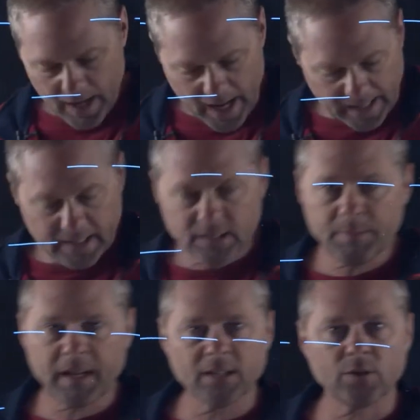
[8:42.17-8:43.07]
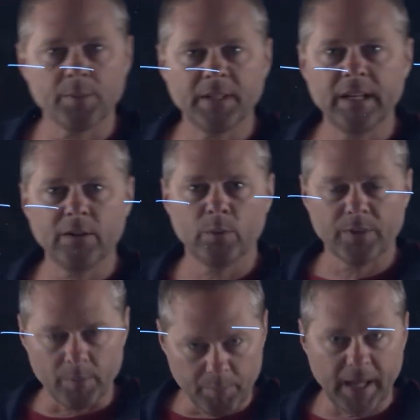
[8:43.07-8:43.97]
And this is because we're going to be dealing with
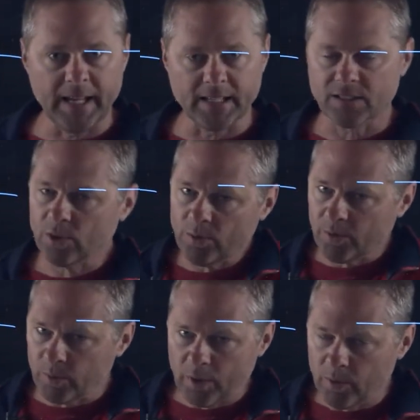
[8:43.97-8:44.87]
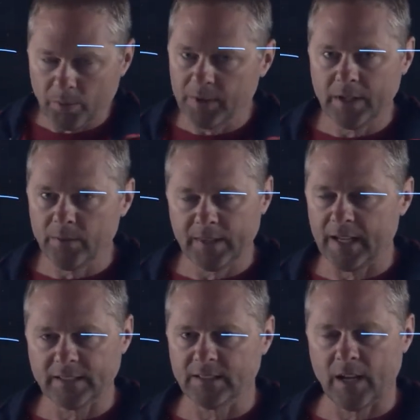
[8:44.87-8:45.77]
the p's. So far, we only were dealing with the
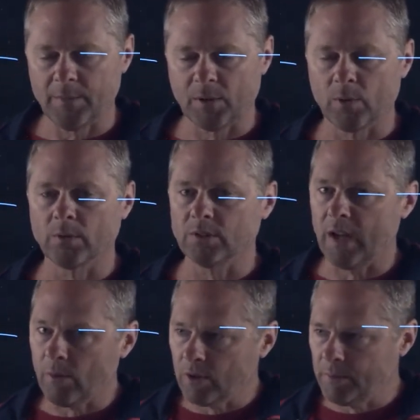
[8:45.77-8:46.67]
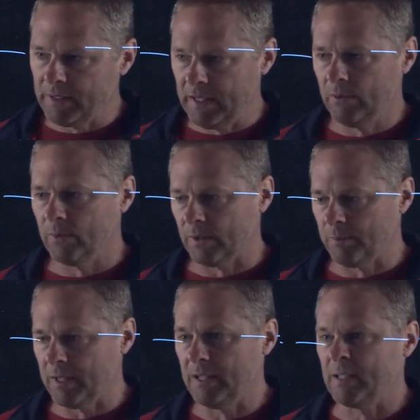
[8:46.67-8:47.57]
s atomic orbitals. Now we're going to be dealing with the
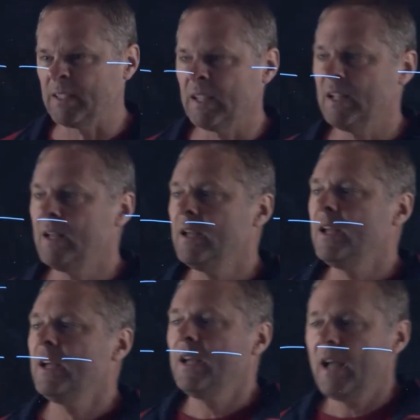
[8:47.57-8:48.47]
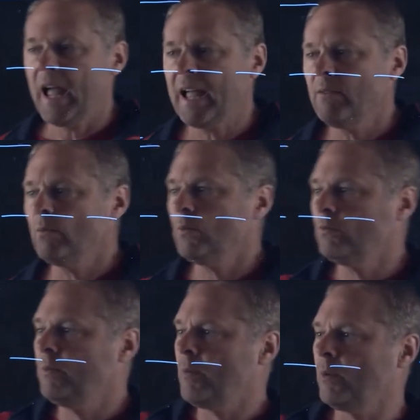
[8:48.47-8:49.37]
p's. And
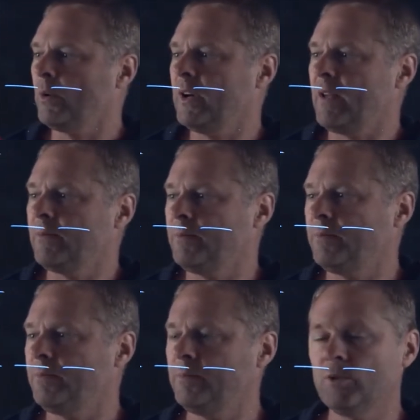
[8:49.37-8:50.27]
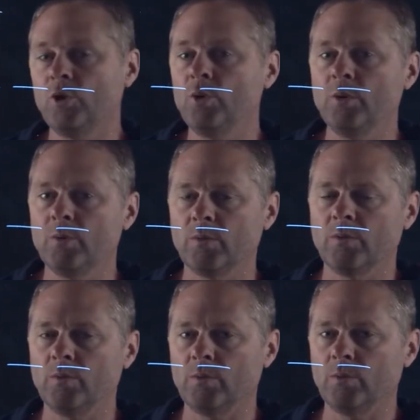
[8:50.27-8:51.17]
remember, we're going to have
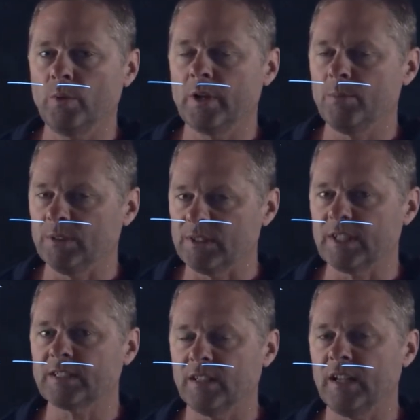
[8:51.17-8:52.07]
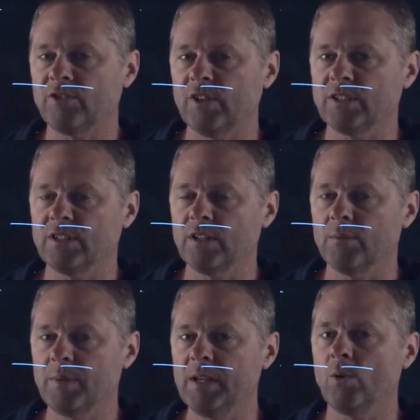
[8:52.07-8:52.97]
we could put 6 electrons into the
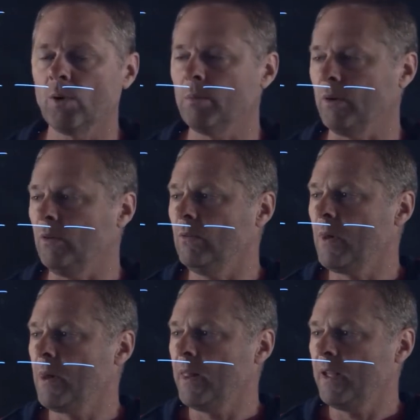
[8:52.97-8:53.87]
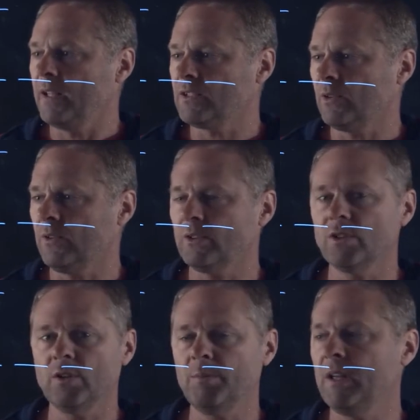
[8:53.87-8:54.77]
p orbital. And so there's
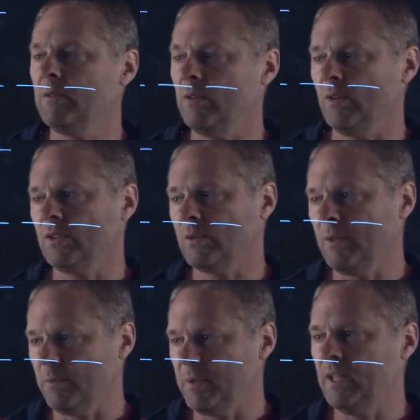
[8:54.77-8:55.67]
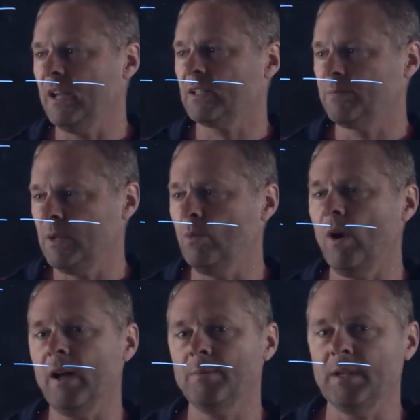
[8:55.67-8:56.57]
going to be, this could be the px, py,
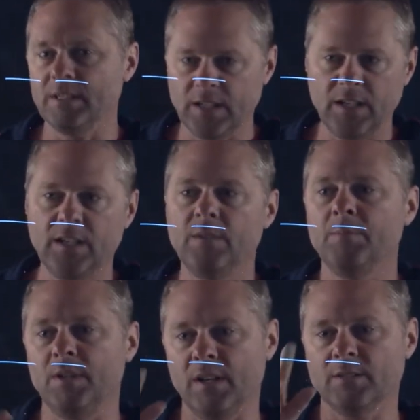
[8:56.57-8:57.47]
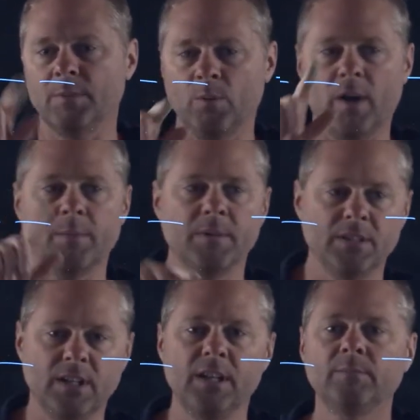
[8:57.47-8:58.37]
pz, px, py,
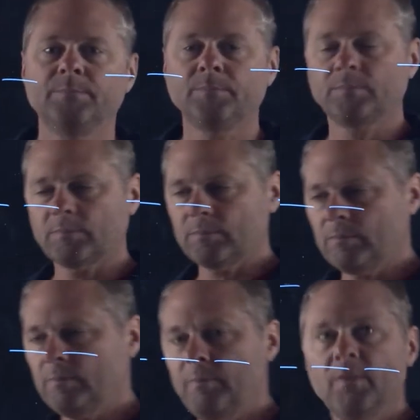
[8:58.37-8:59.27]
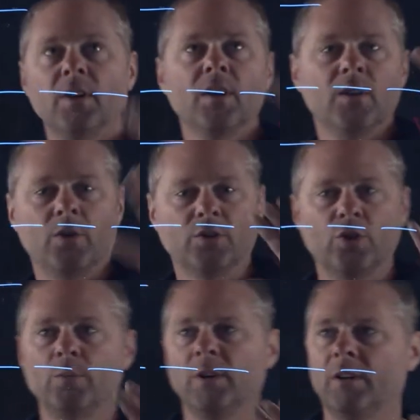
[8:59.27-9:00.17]
pz. There are
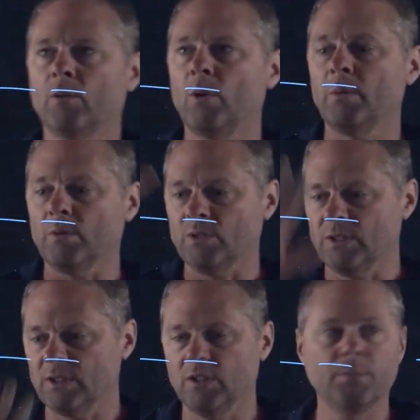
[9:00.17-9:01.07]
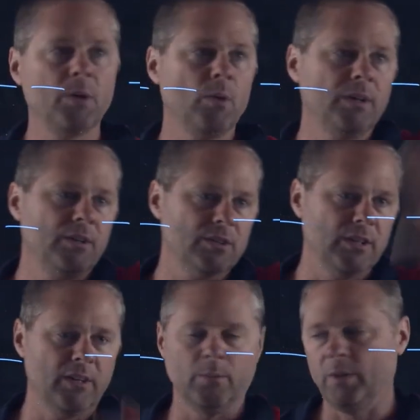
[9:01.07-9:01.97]
2 molecular orbitals. This is going to be one. Here's
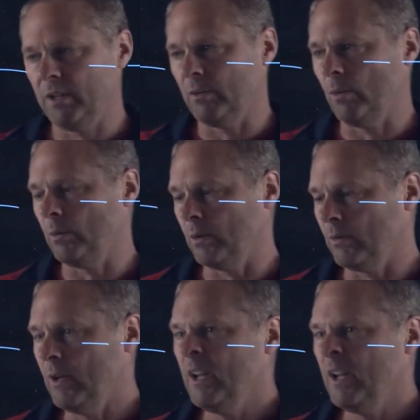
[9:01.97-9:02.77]
another molecular orbital.